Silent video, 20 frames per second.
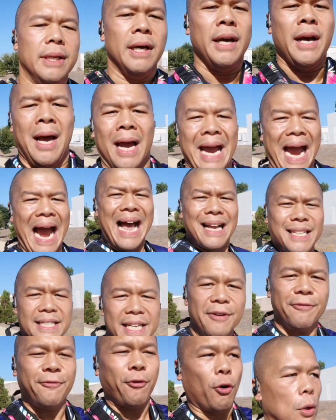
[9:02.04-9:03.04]
asking
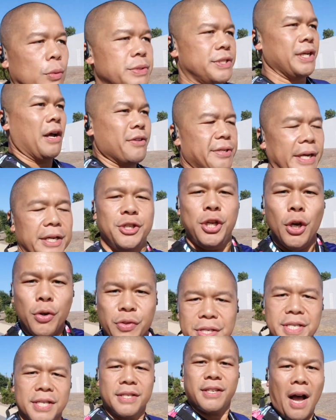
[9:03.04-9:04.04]
for, which I was like, dude, this is
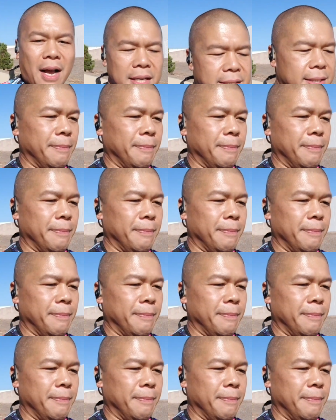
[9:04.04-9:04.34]
awesome.